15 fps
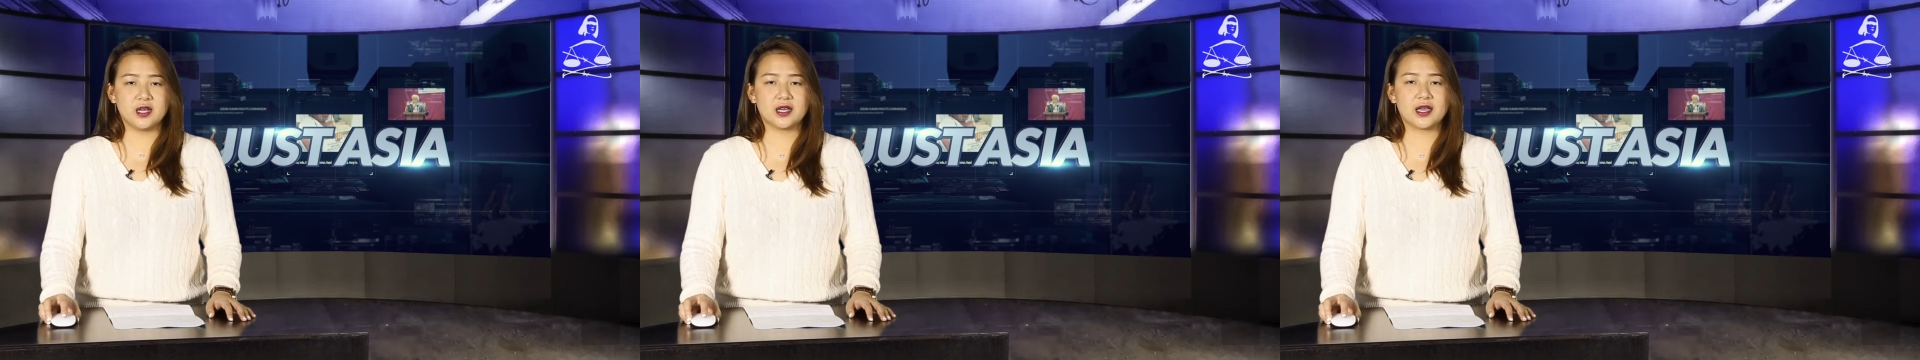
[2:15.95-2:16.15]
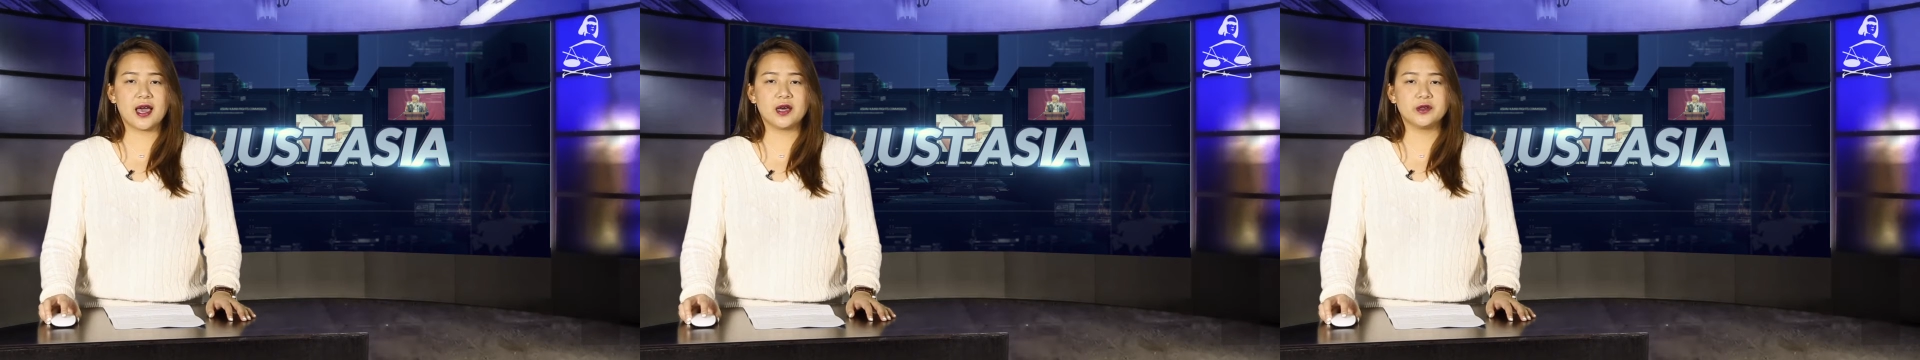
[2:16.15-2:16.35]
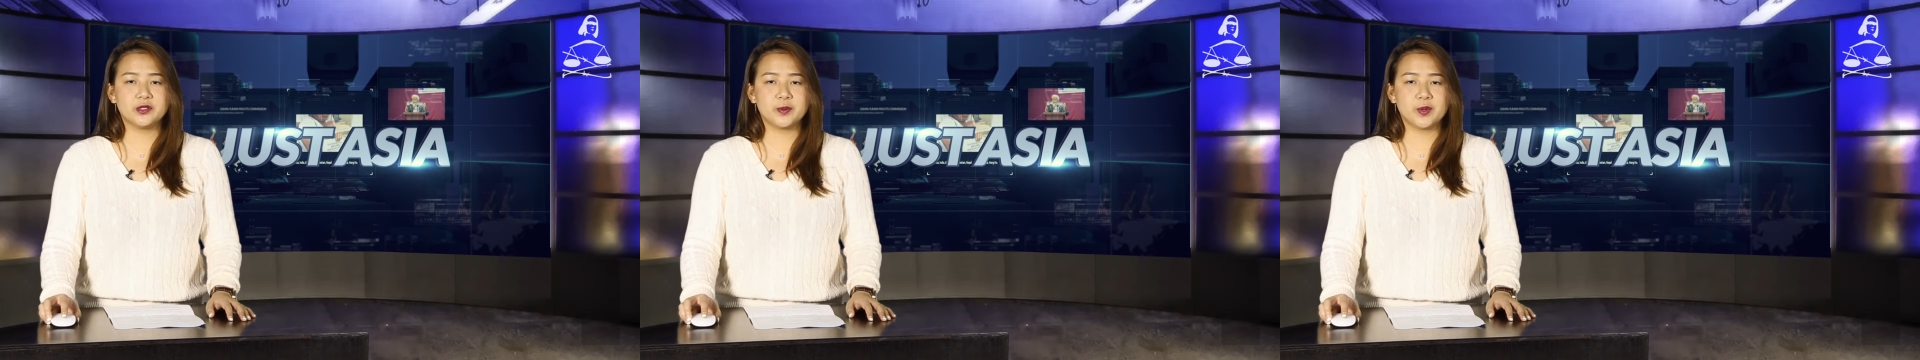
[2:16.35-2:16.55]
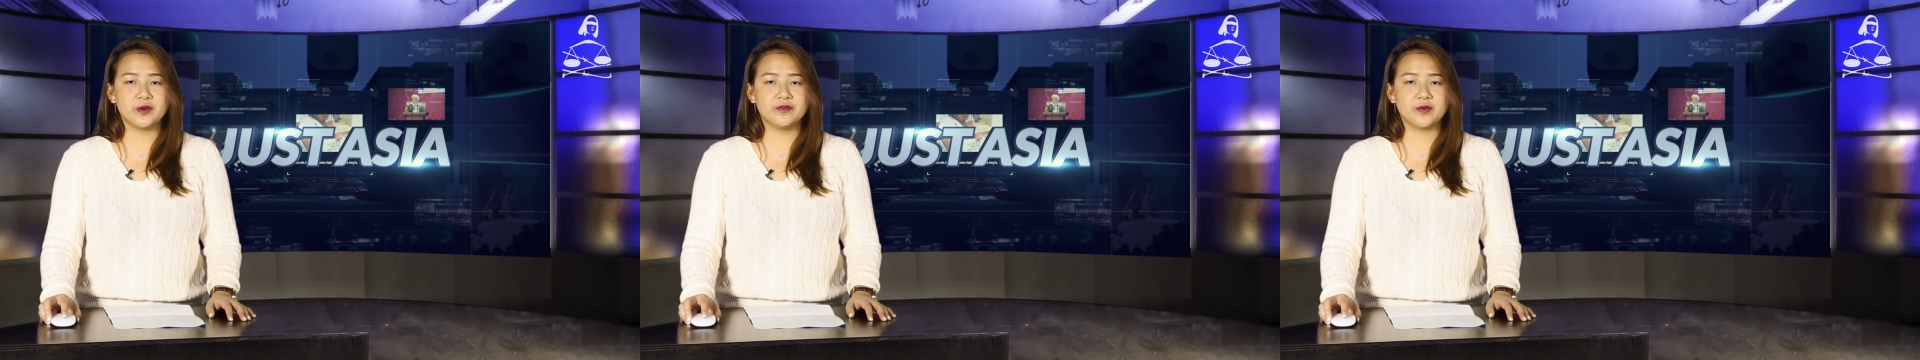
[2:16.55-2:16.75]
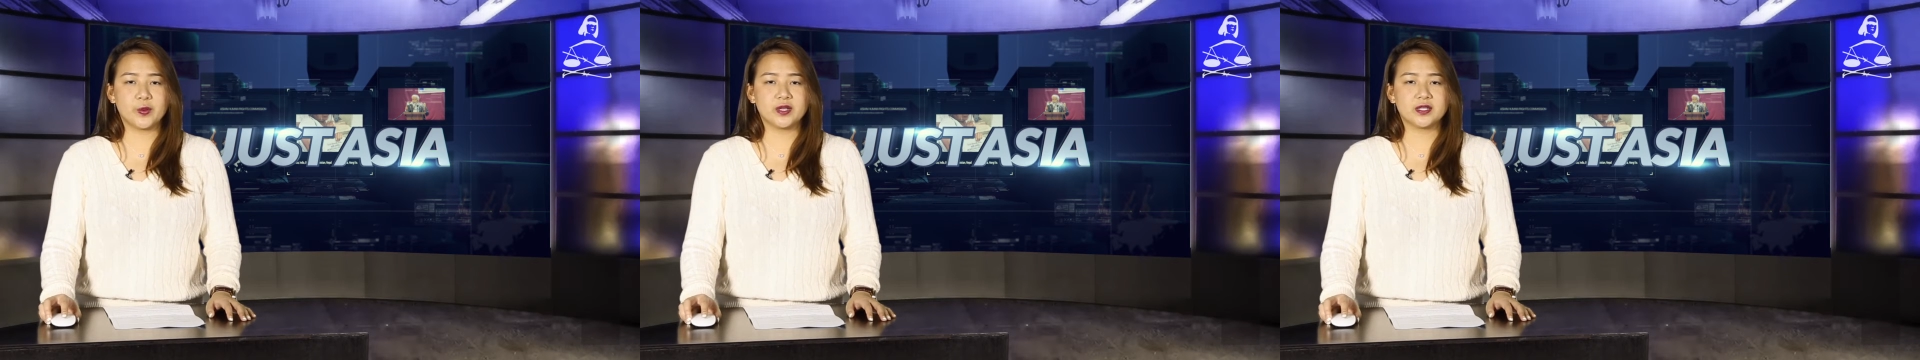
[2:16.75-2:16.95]
accountable
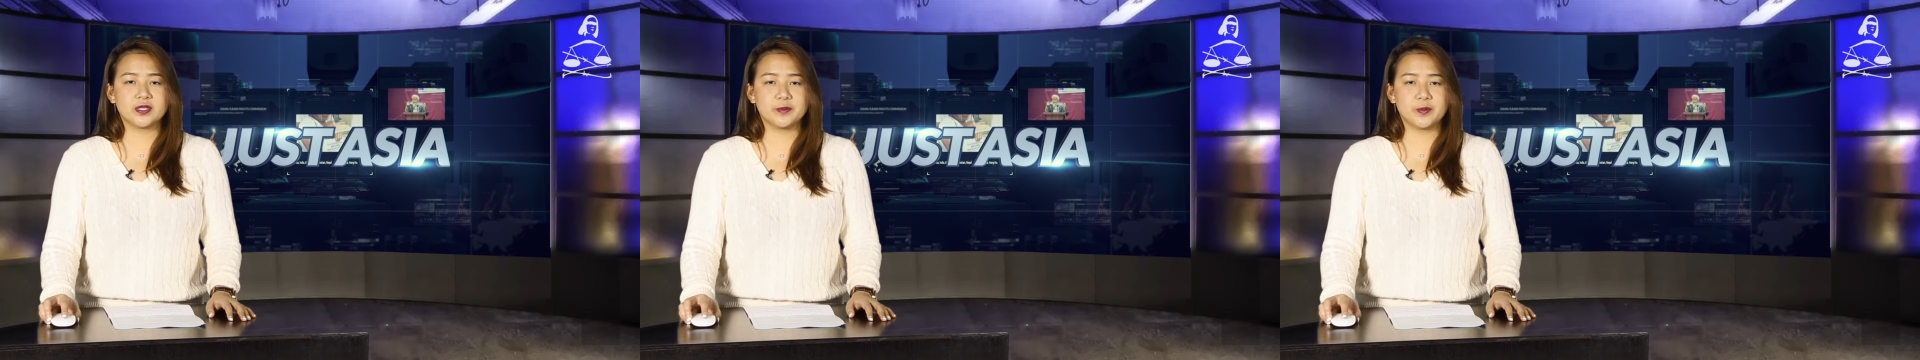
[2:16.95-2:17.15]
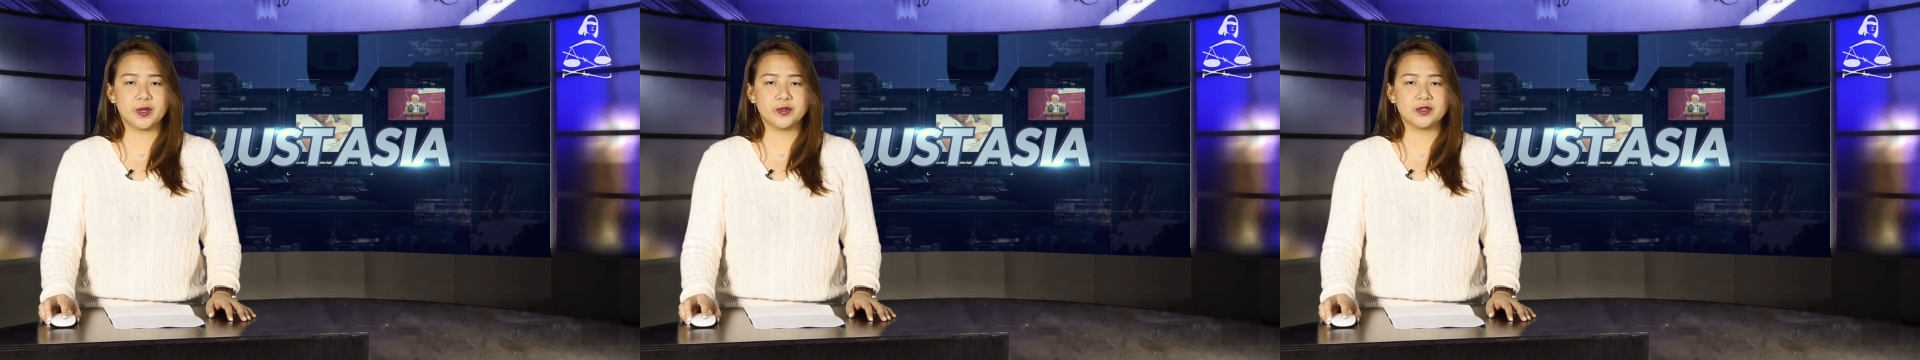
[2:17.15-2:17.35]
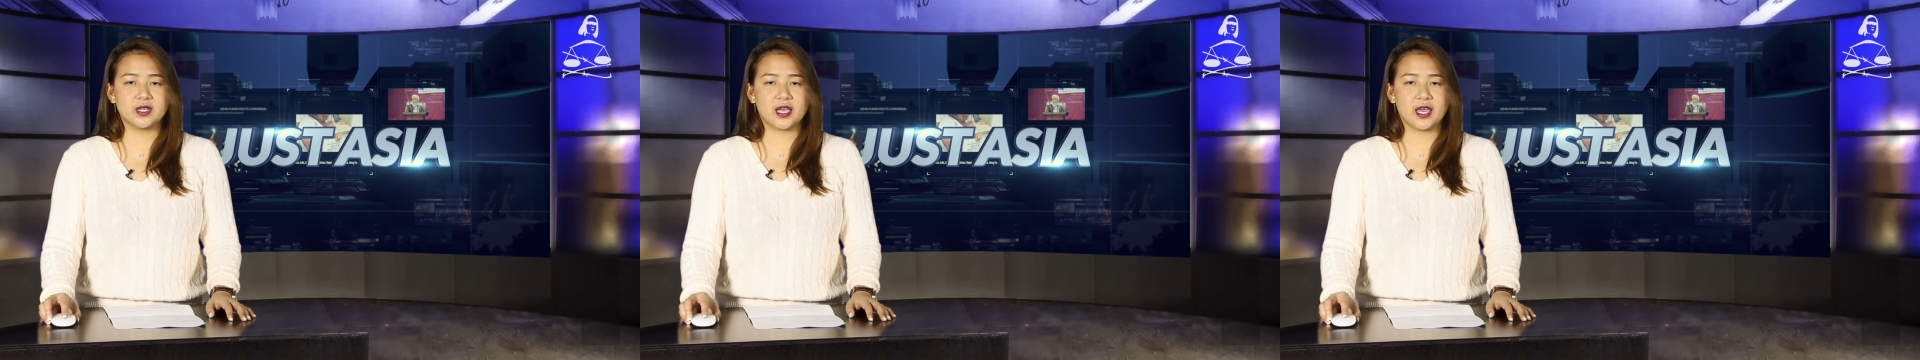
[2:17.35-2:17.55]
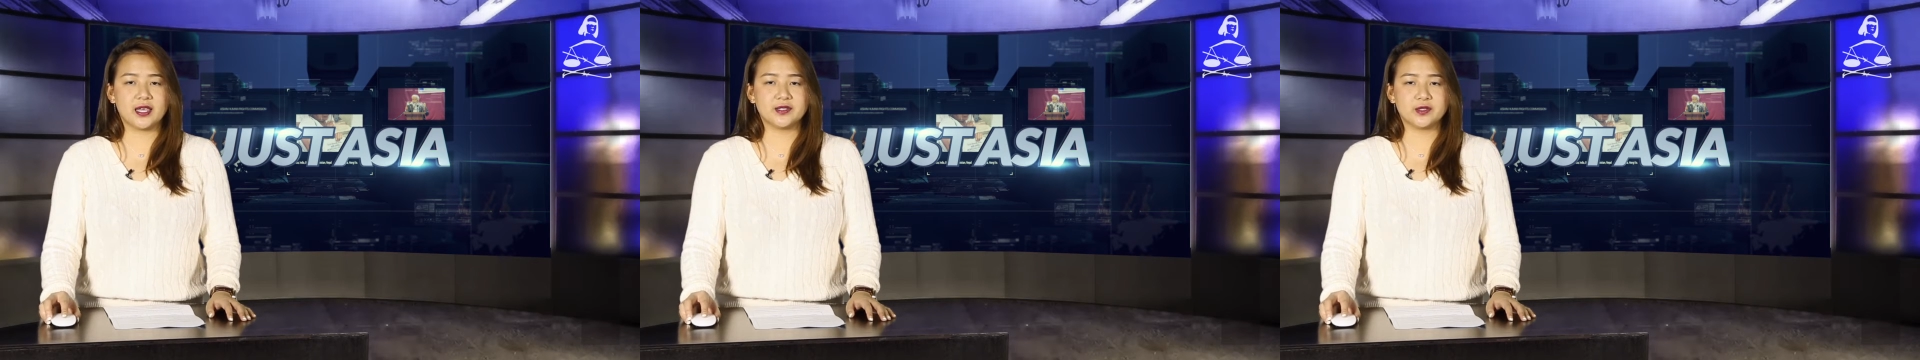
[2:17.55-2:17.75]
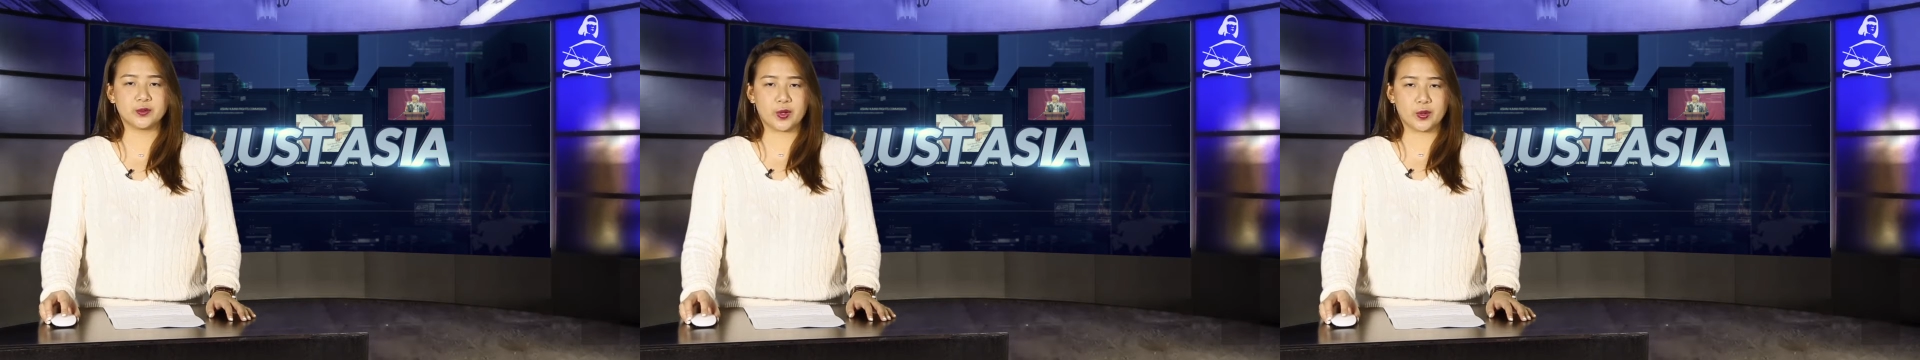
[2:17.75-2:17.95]
for its abuse
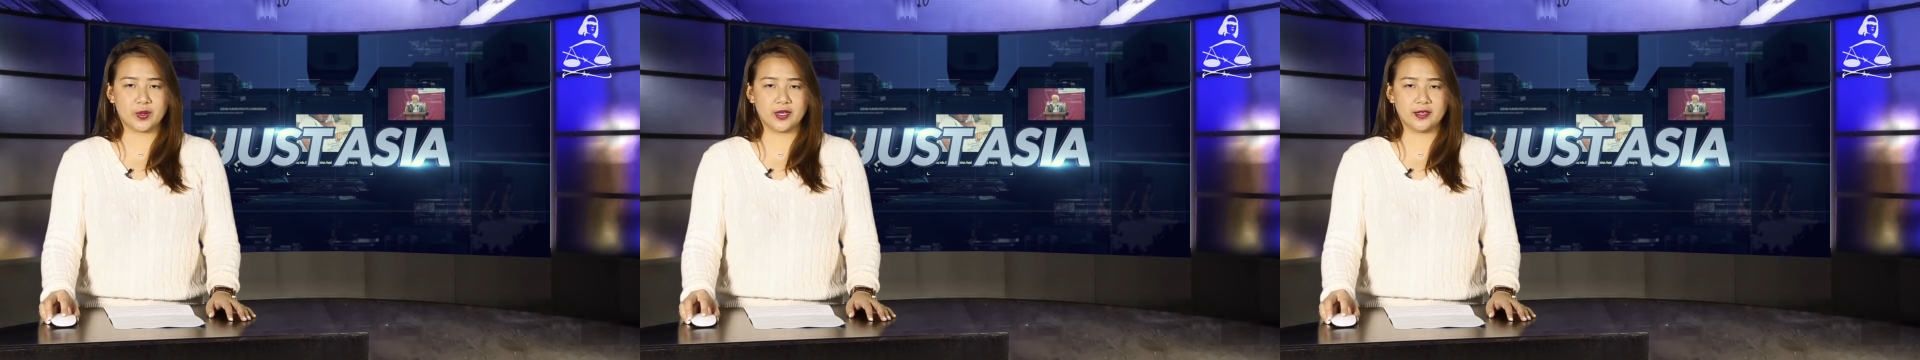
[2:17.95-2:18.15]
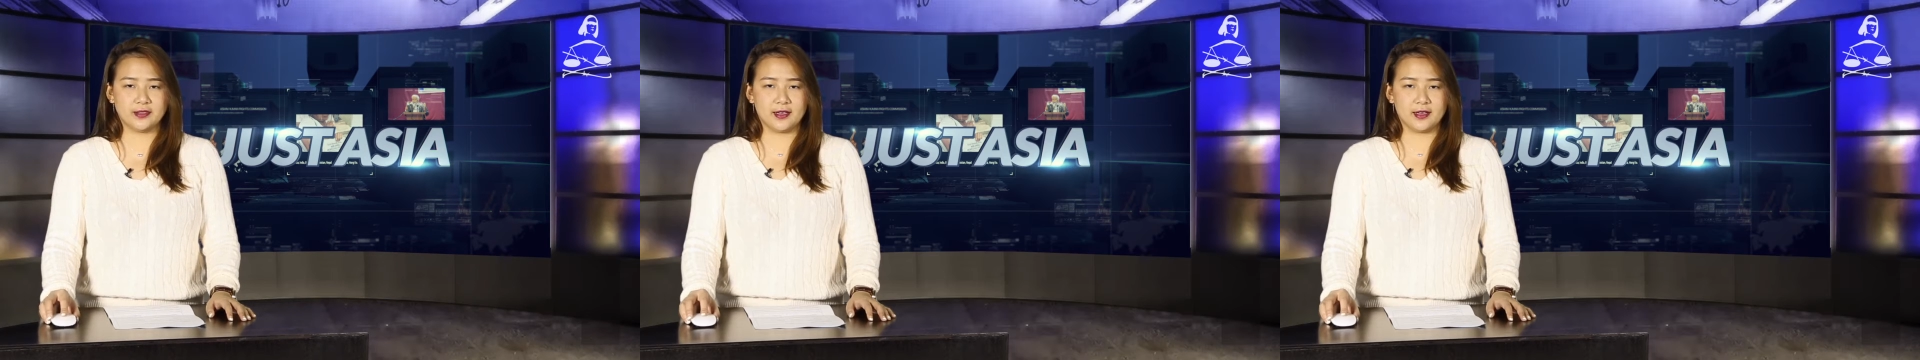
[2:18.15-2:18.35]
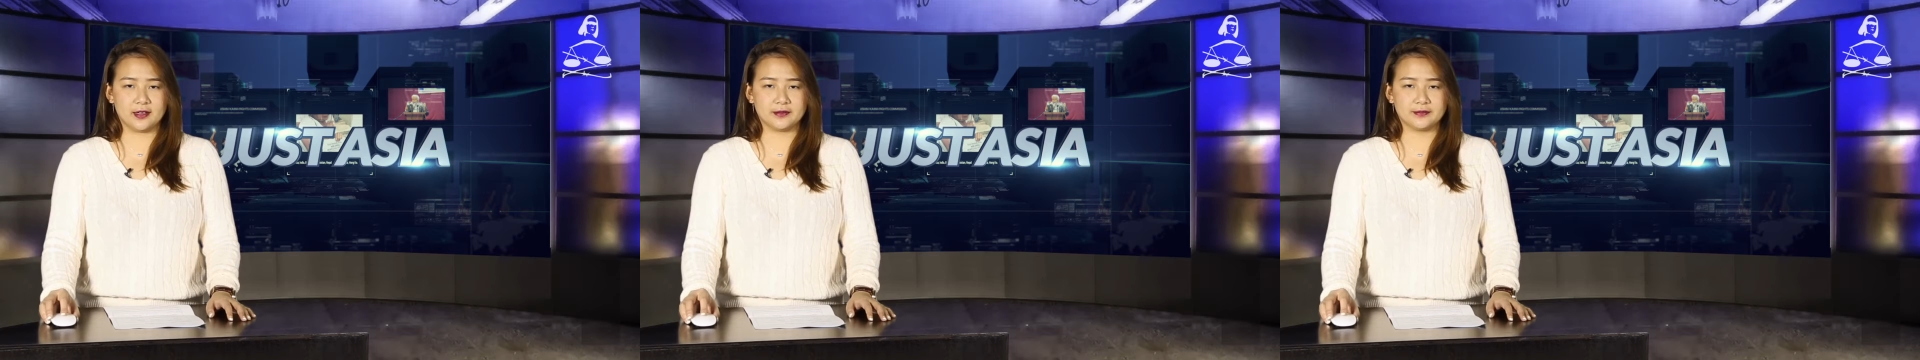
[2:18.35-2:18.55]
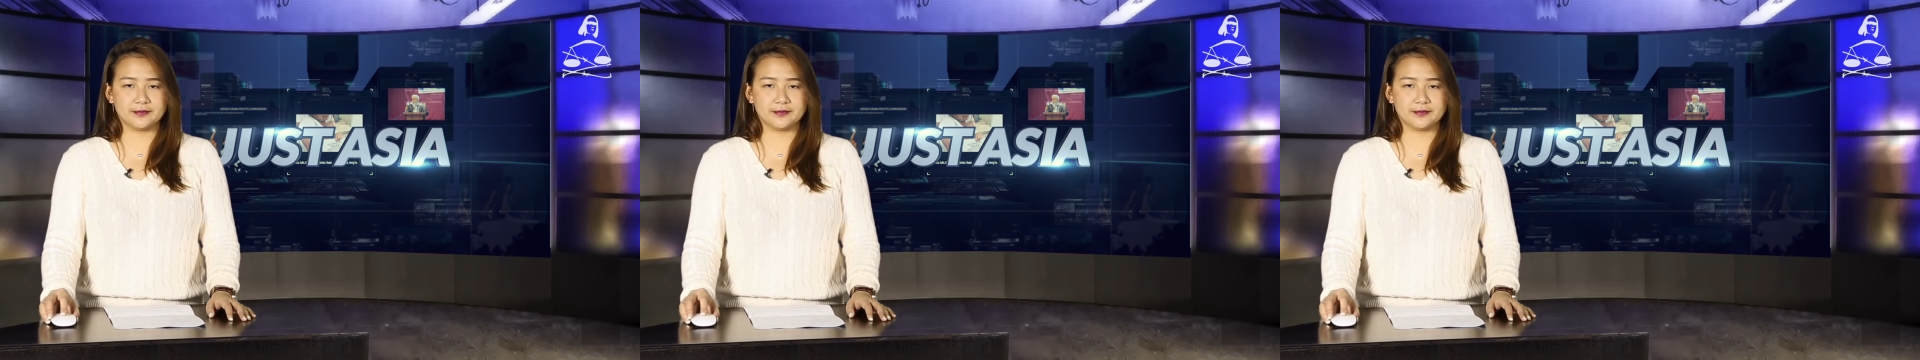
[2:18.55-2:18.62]
against the Rohingya.